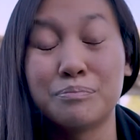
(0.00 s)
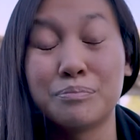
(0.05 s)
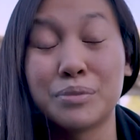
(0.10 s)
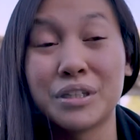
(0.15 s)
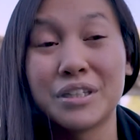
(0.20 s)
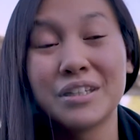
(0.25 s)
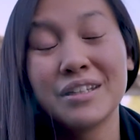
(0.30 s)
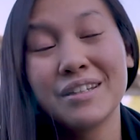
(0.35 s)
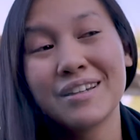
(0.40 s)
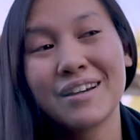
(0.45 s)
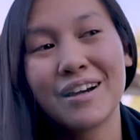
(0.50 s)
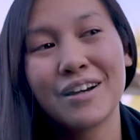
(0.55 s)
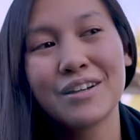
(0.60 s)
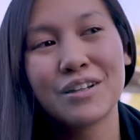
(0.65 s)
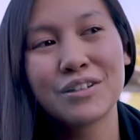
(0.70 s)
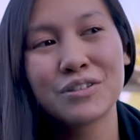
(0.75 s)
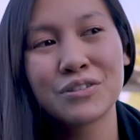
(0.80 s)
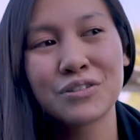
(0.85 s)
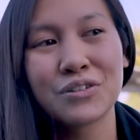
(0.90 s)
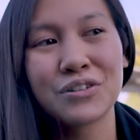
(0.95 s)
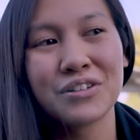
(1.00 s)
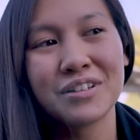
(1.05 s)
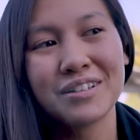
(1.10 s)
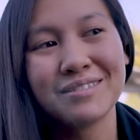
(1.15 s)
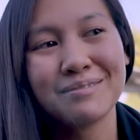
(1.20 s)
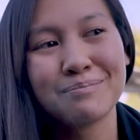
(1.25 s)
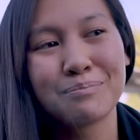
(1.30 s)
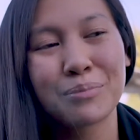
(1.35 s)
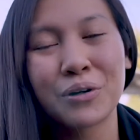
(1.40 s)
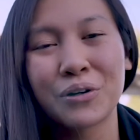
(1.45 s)
be a
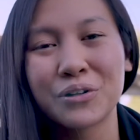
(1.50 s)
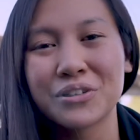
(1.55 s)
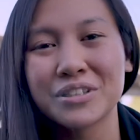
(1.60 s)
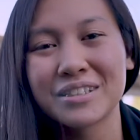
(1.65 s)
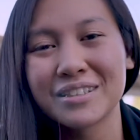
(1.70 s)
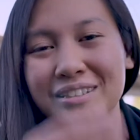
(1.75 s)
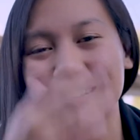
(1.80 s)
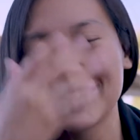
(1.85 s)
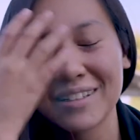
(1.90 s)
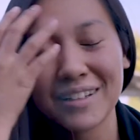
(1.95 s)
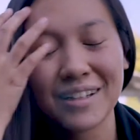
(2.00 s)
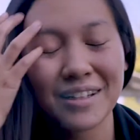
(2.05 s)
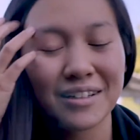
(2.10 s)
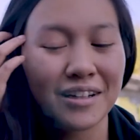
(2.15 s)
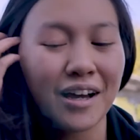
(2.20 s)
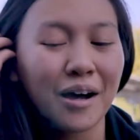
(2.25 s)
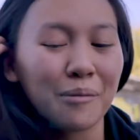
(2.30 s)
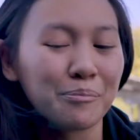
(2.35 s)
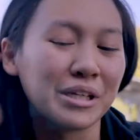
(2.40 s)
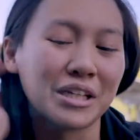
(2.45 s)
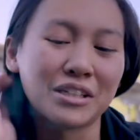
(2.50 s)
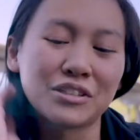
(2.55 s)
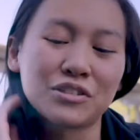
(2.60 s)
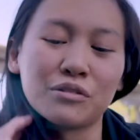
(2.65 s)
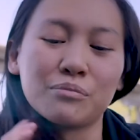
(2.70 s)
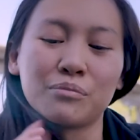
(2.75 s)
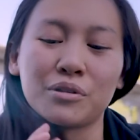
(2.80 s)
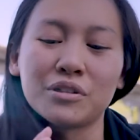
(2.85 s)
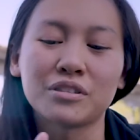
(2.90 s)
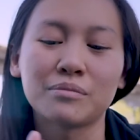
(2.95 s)
certain person, not be a
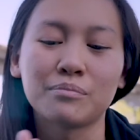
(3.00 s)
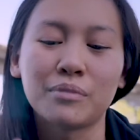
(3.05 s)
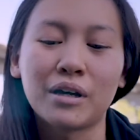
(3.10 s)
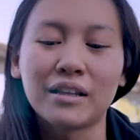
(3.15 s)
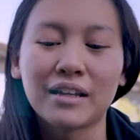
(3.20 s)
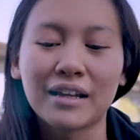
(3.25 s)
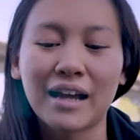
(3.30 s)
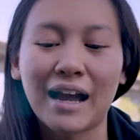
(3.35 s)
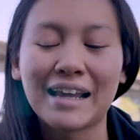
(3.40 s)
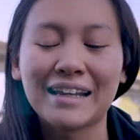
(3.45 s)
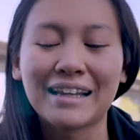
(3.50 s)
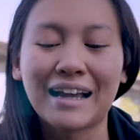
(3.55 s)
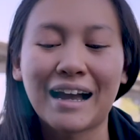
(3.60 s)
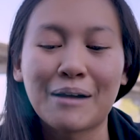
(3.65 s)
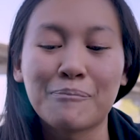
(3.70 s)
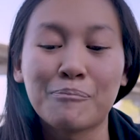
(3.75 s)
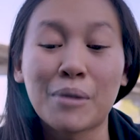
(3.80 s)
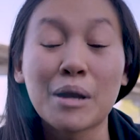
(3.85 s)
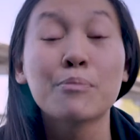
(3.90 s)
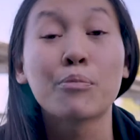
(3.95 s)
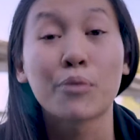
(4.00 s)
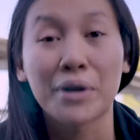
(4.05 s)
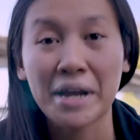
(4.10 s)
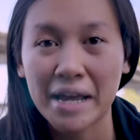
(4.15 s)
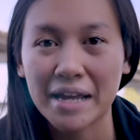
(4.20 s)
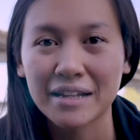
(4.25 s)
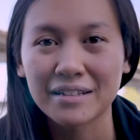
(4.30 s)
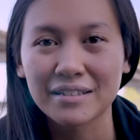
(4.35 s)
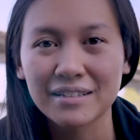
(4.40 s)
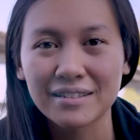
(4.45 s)
certain person, but like my
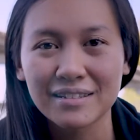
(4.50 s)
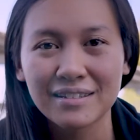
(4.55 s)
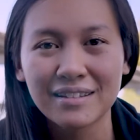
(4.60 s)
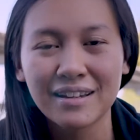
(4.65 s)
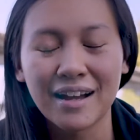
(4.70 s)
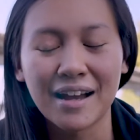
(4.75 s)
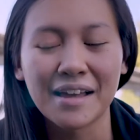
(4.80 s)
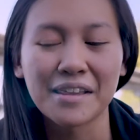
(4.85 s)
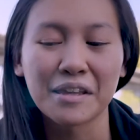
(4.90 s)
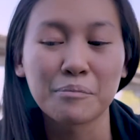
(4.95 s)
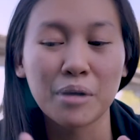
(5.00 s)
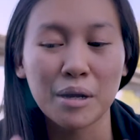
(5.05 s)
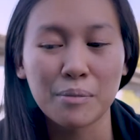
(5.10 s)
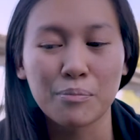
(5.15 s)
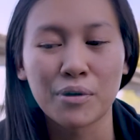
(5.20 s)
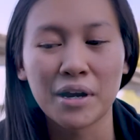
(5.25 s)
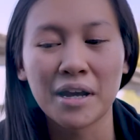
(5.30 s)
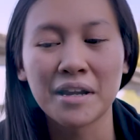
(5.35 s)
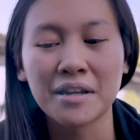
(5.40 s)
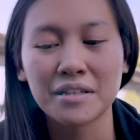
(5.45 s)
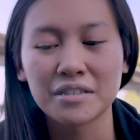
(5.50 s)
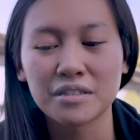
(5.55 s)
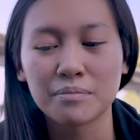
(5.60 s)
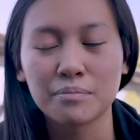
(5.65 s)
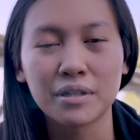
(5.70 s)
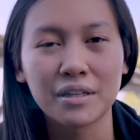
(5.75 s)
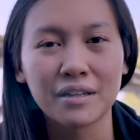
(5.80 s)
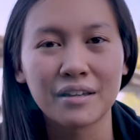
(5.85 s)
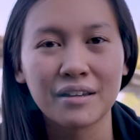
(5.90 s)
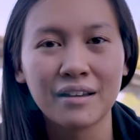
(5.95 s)
brand needs to
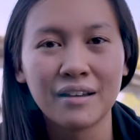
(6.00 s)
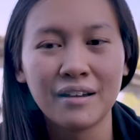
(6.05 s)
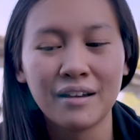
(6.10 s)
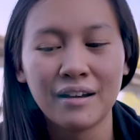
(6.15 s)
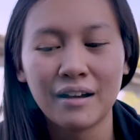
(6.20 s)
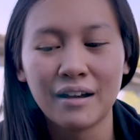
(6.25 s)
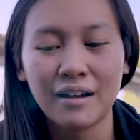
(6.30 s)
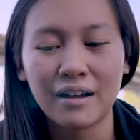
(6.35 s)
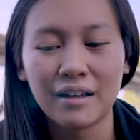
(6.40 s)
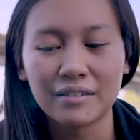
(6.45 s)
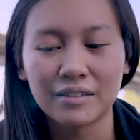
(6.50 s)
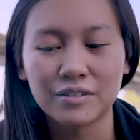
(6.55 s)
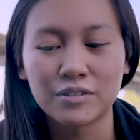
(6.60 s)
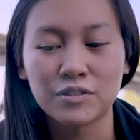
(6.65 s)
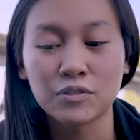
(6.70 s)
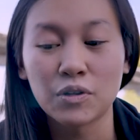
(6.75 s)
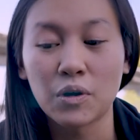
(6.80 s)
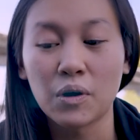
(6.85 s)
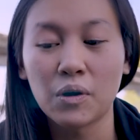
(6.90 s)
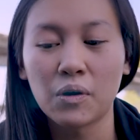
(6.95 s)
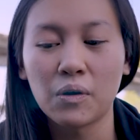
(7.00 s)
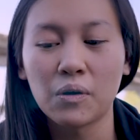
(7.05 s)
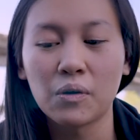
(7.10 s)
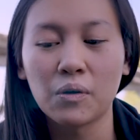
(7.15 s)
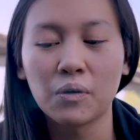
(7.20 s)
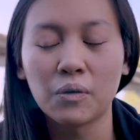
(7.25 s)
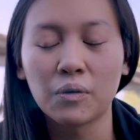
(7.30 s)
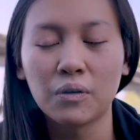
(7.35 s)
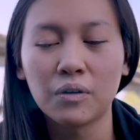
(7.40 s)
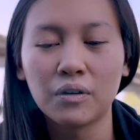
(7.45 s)
be
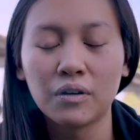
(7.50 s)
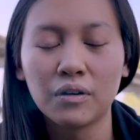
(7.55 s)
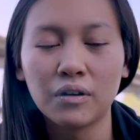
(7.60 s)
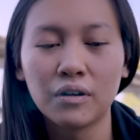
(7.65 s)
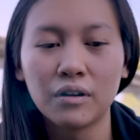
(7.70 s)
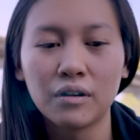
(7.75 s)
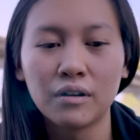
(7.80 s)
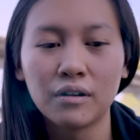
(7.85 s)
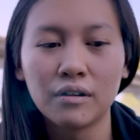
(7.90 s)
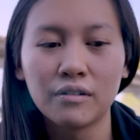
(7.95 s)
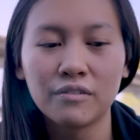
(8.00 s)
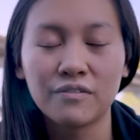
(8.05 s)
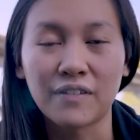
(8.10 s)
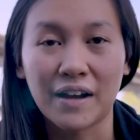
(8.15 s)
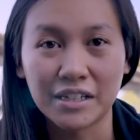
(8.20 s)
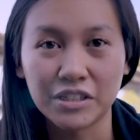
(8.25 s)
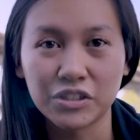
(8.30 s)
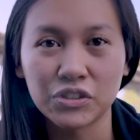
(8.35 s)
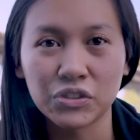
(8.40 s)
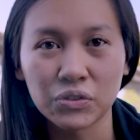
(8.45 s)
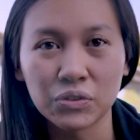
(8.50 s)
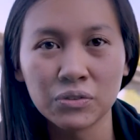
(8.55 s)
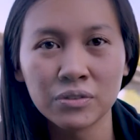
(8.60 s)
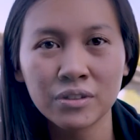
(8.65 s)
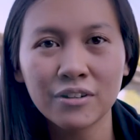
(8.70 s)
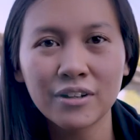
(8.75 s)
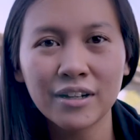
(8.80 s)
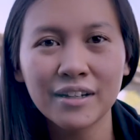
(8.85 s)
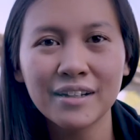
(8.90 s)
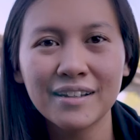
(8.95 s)
so fine-tuned
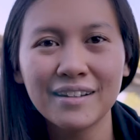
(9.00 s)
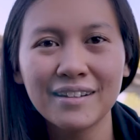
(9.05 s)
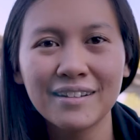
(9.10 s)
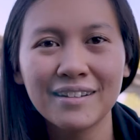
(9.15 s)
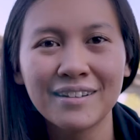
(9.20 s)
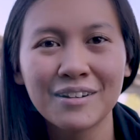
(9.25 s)
already,